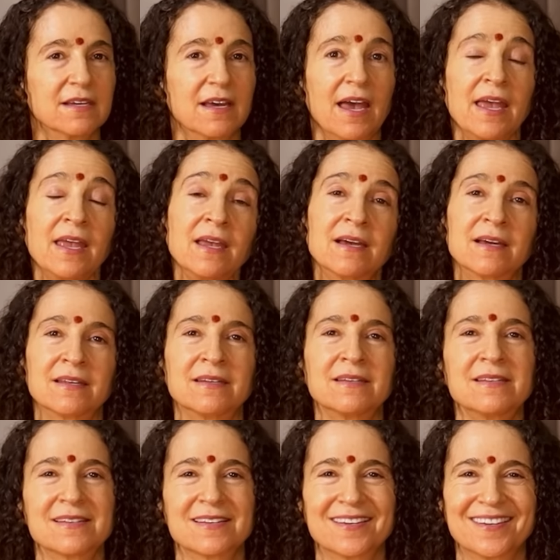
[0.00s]
And
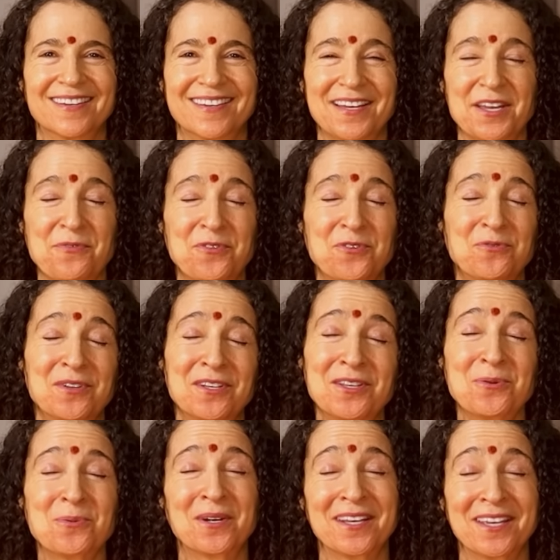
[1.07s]
if you really want to